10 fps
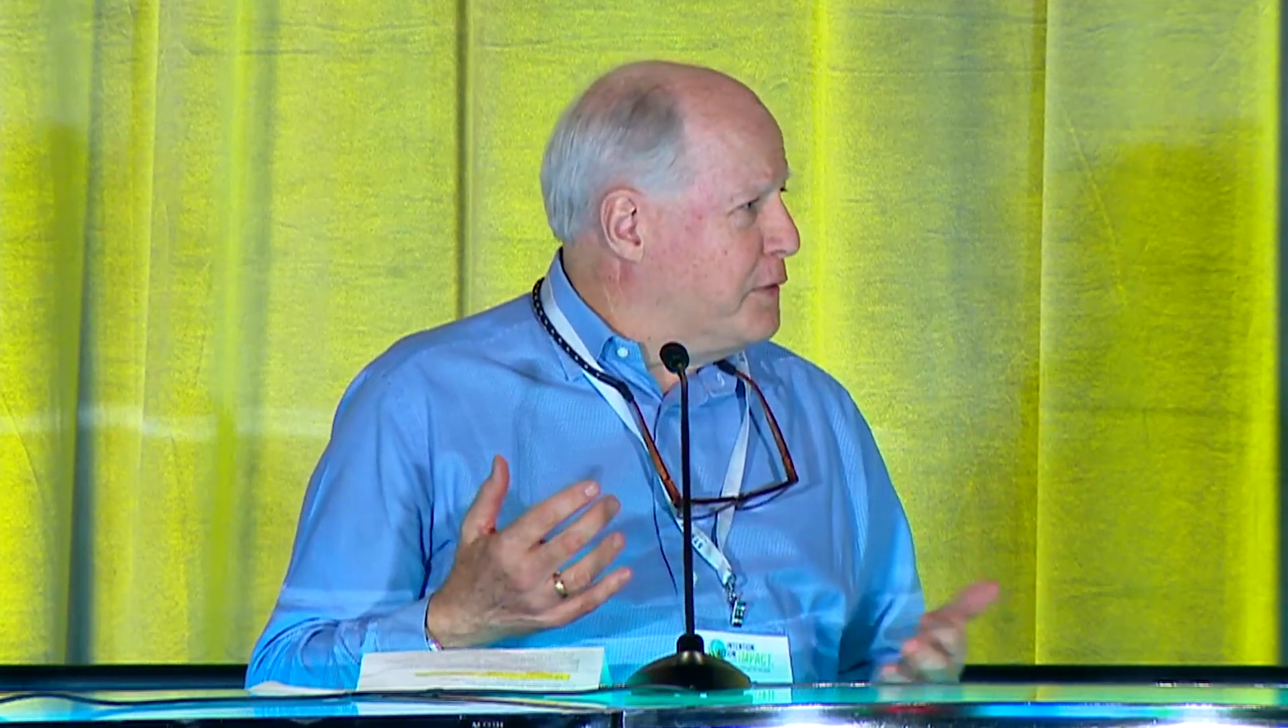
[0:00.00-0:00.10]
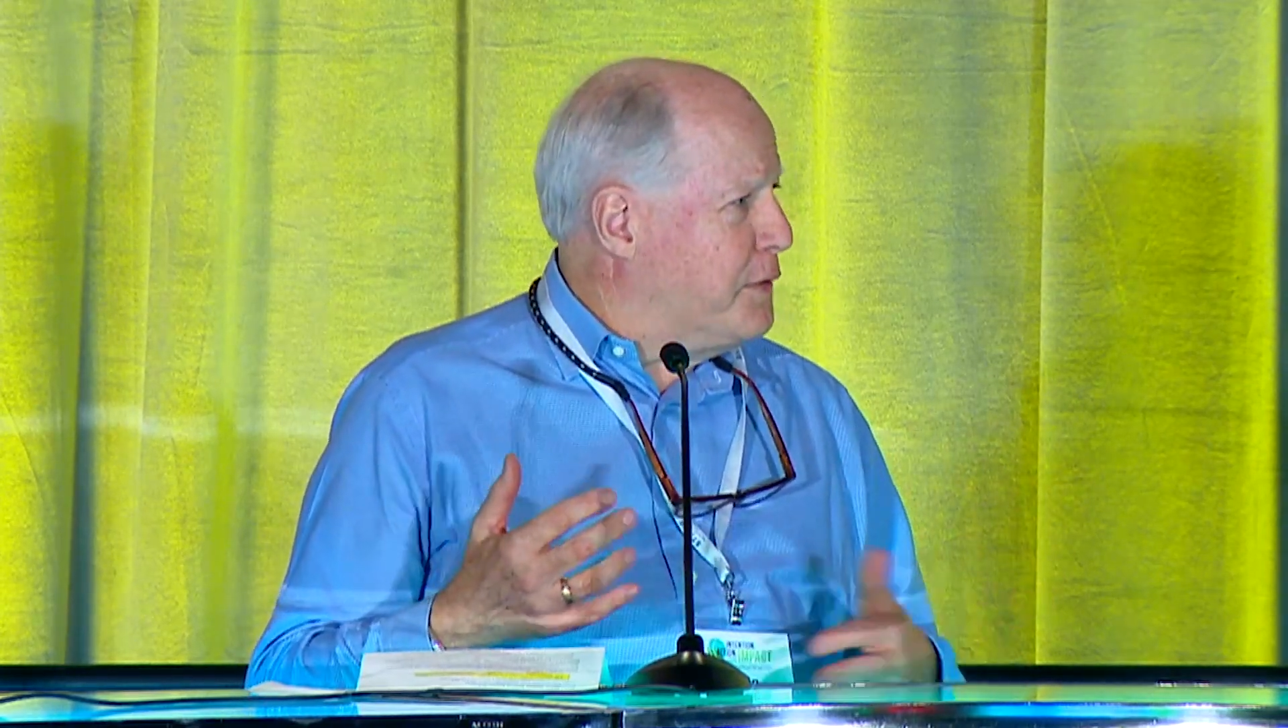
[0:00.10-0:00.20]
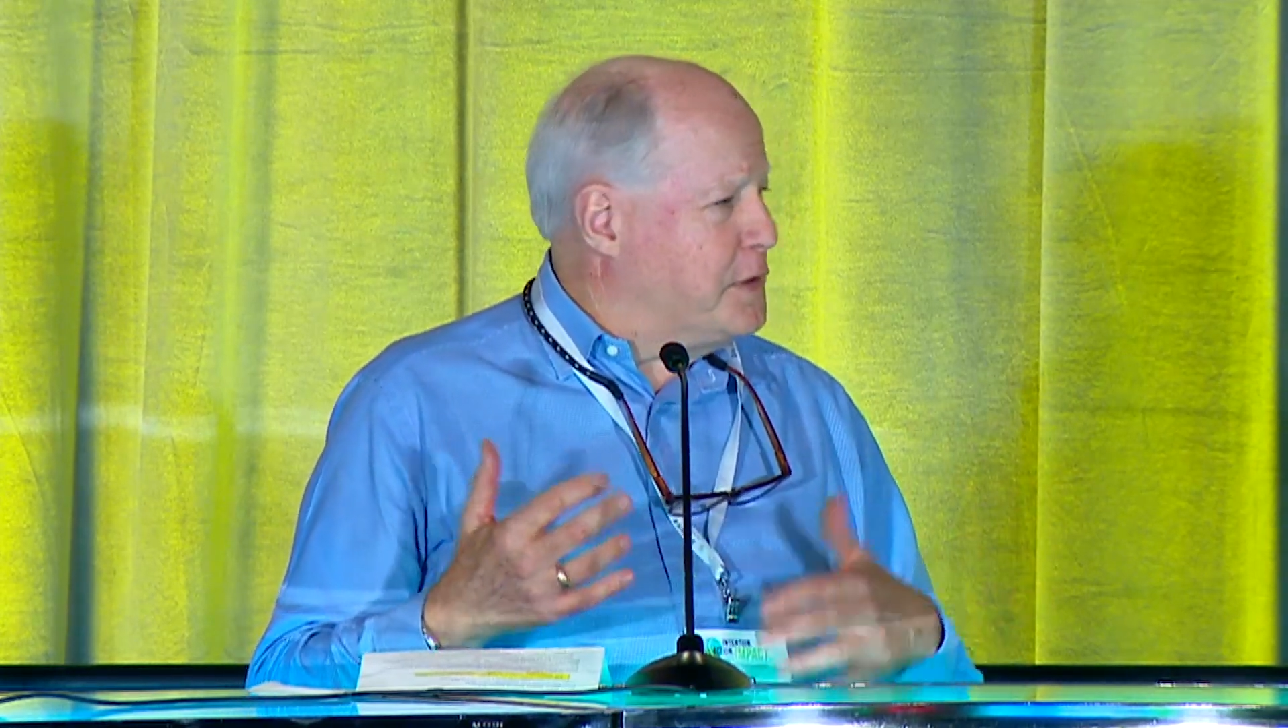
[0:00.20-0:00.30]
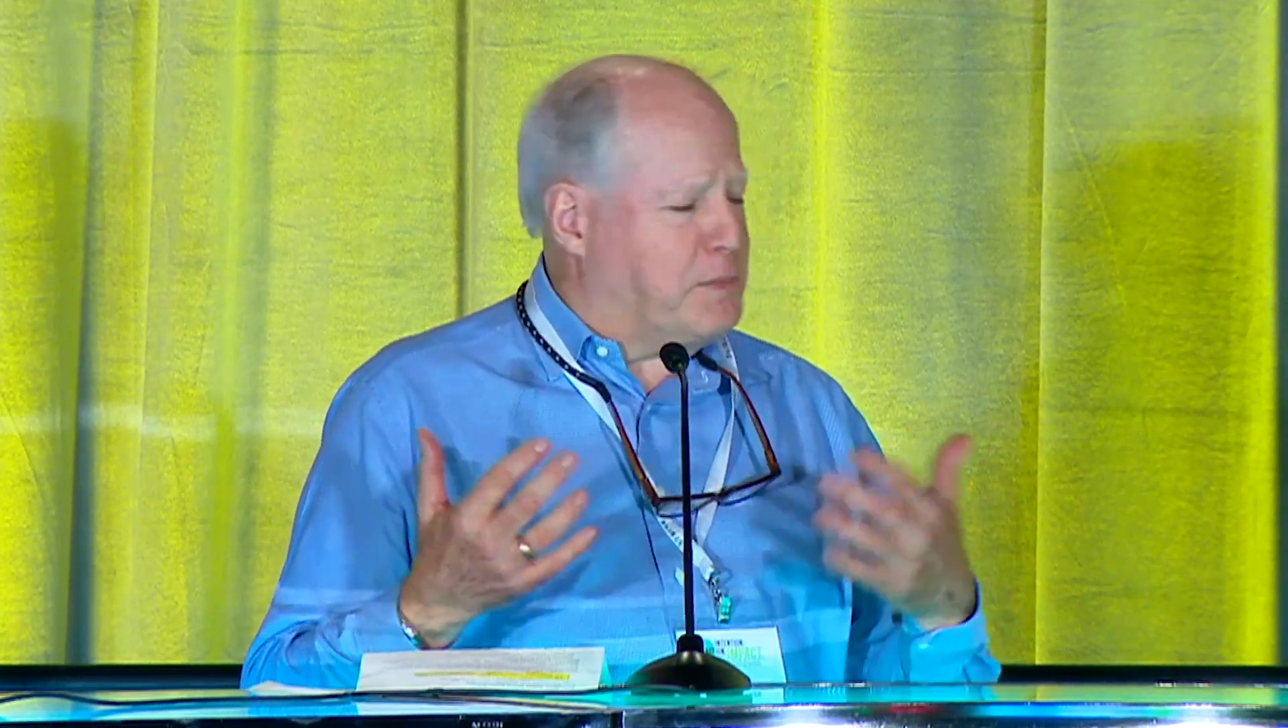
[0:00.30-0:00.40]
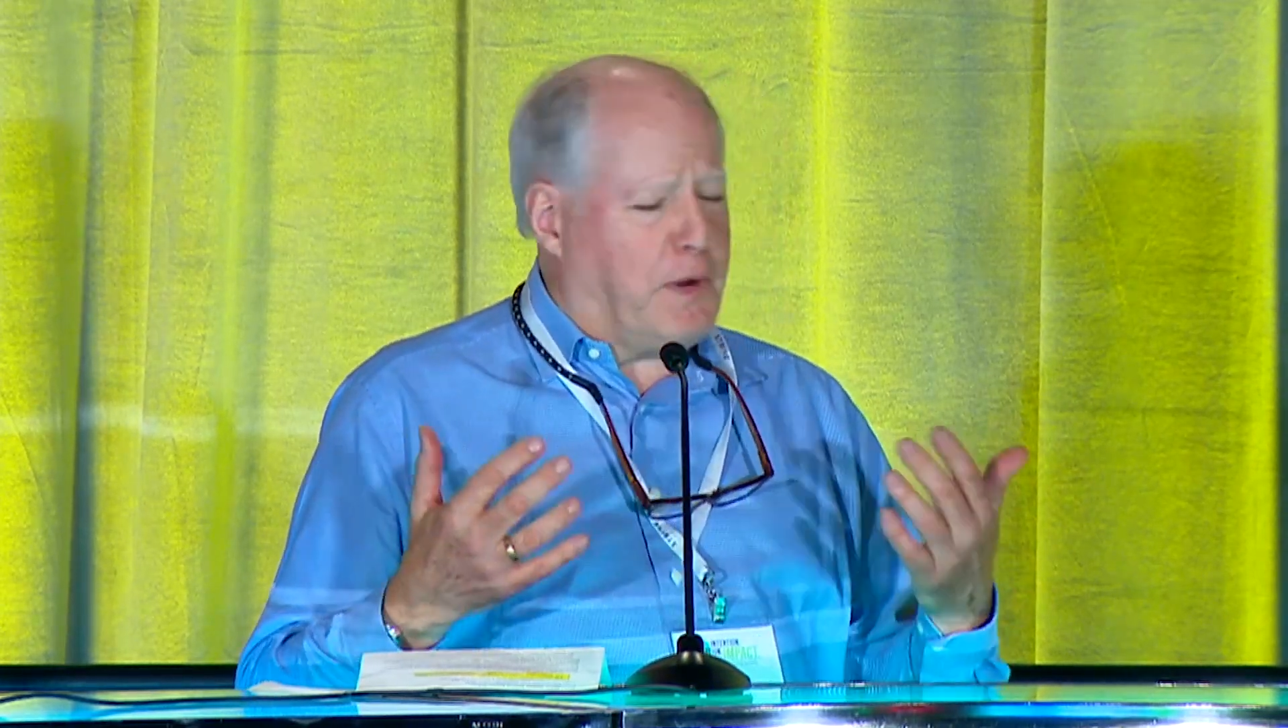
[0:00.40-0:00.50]

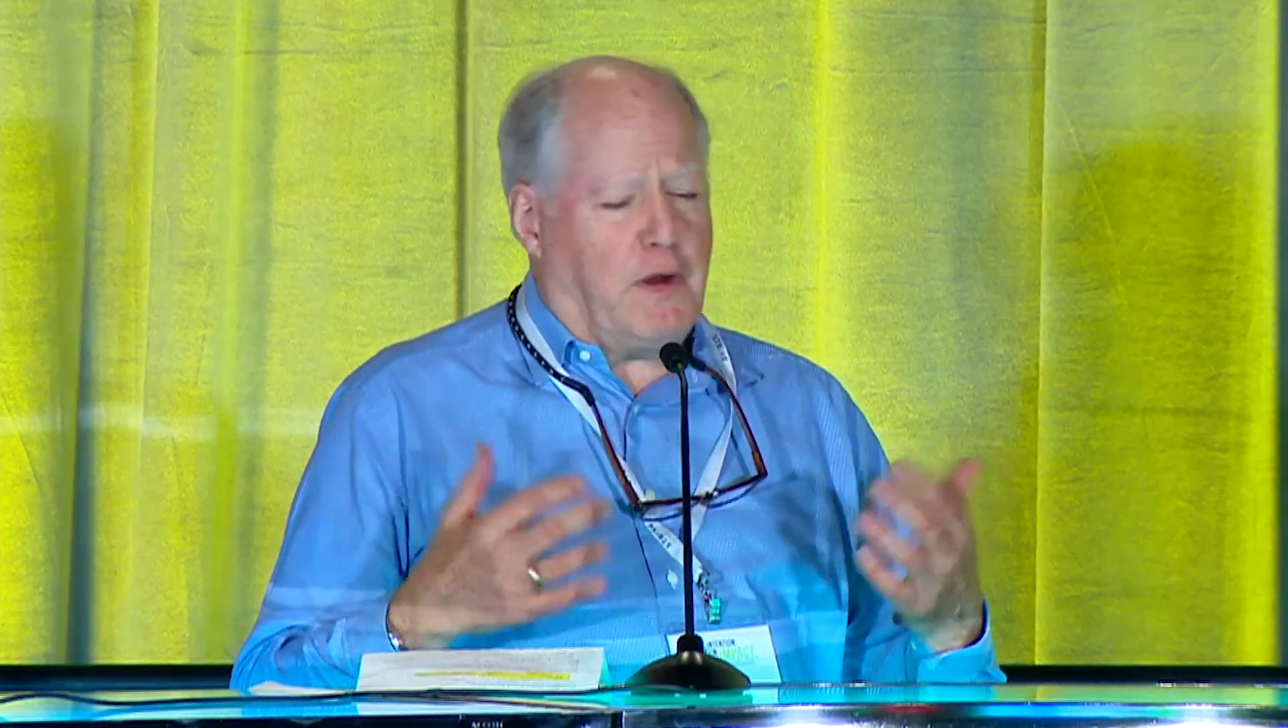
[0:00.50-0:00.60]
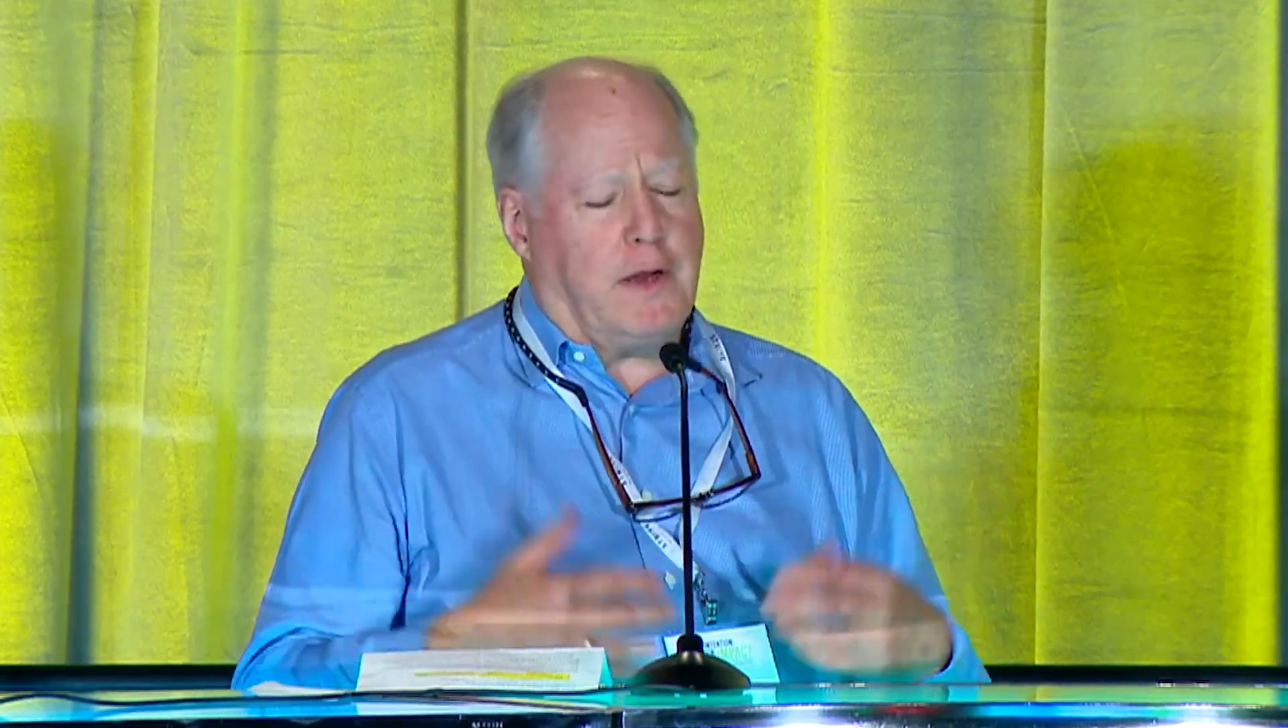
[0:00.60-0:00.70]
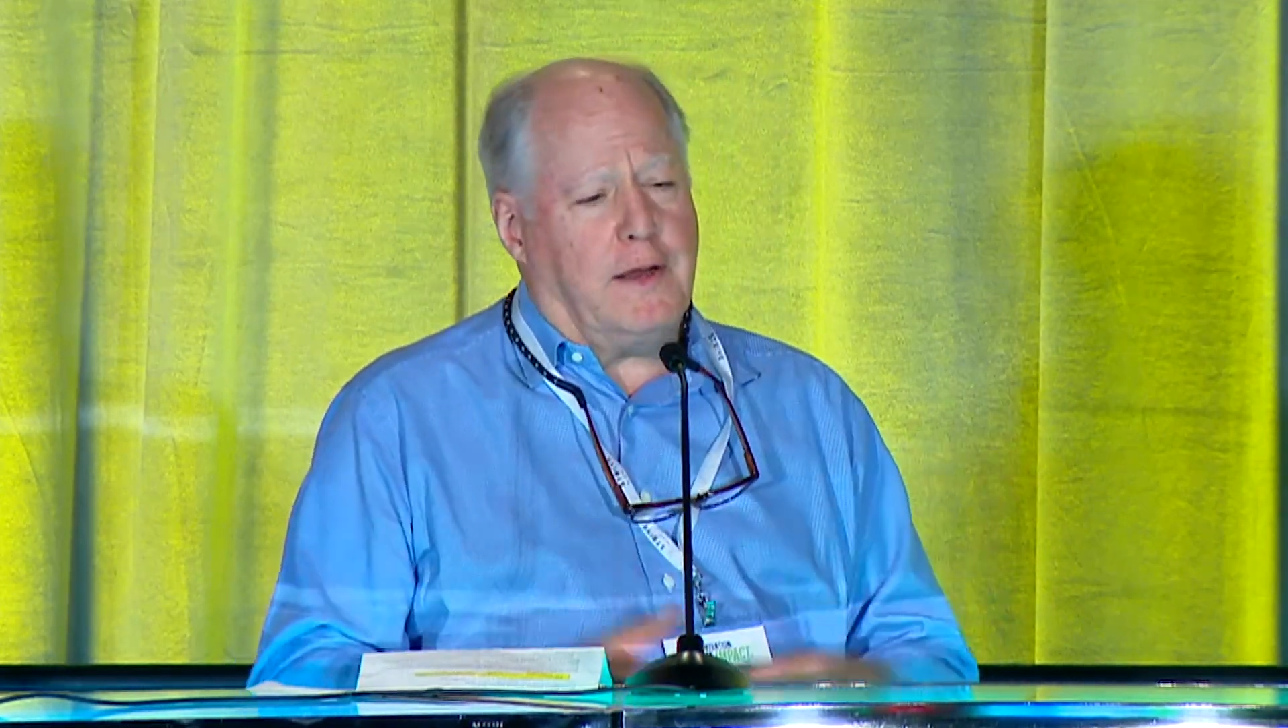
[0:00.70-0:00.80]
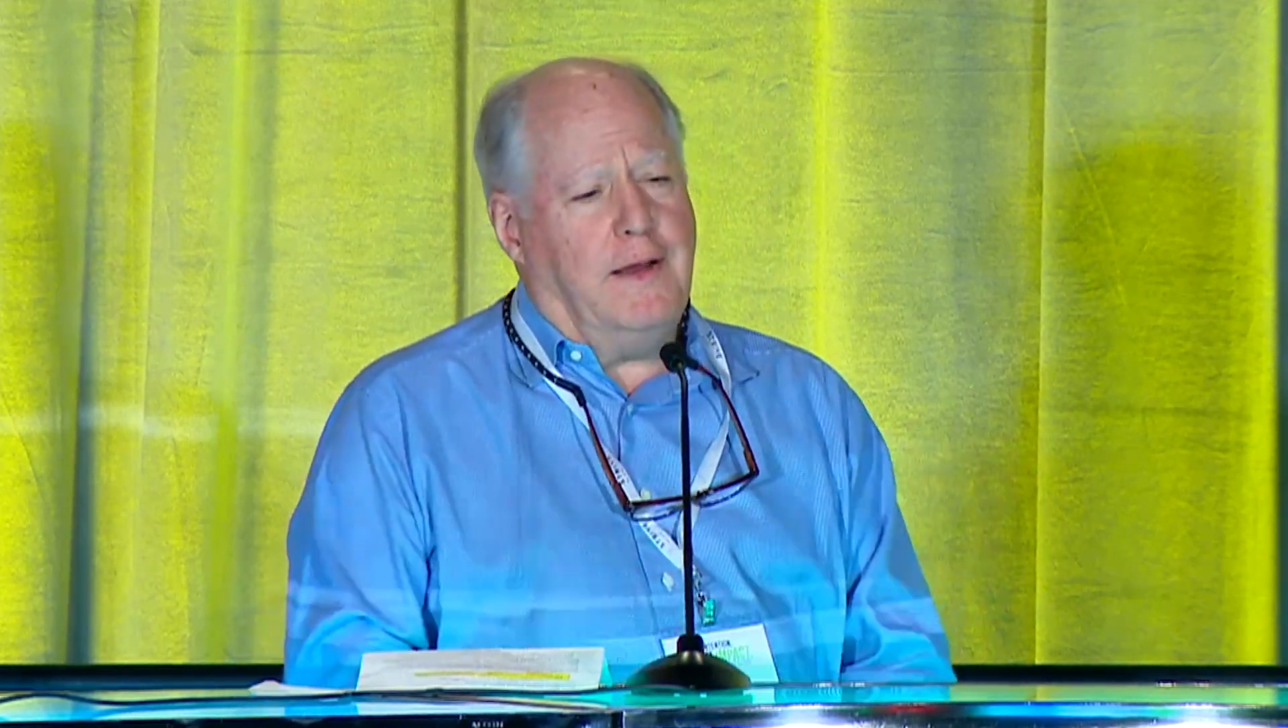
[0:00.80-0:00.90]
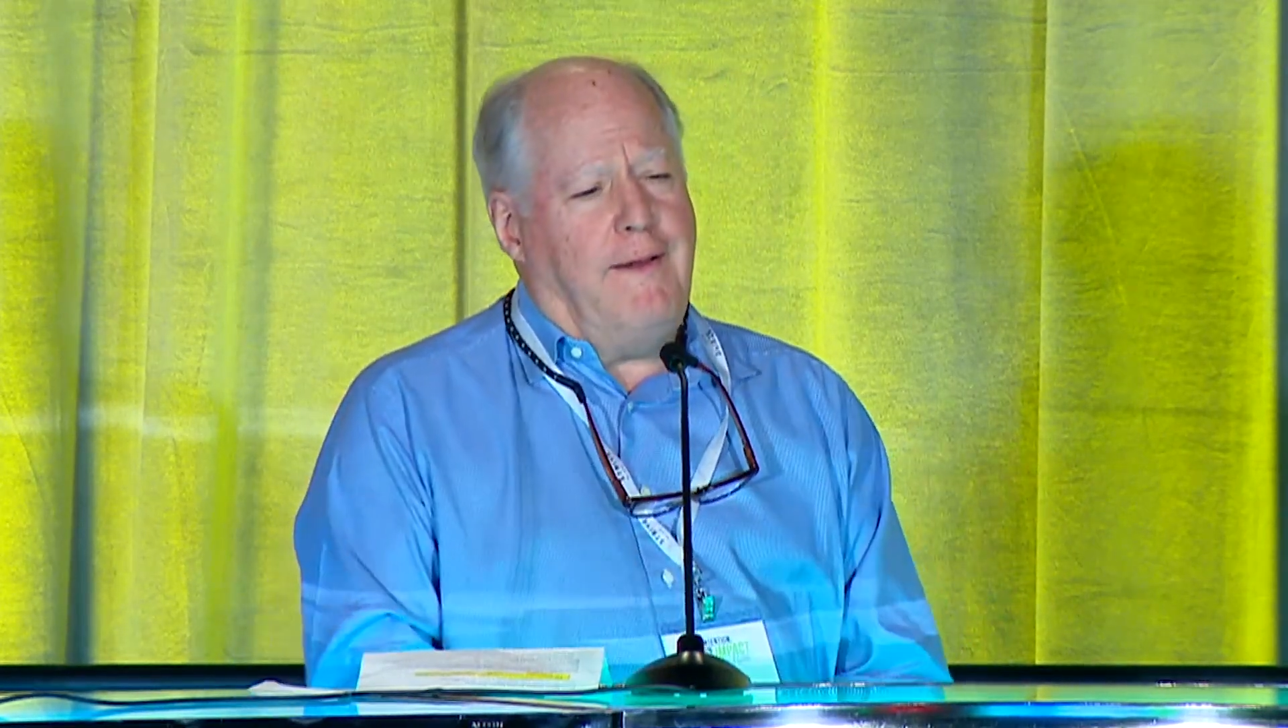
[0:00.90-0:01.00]
across America.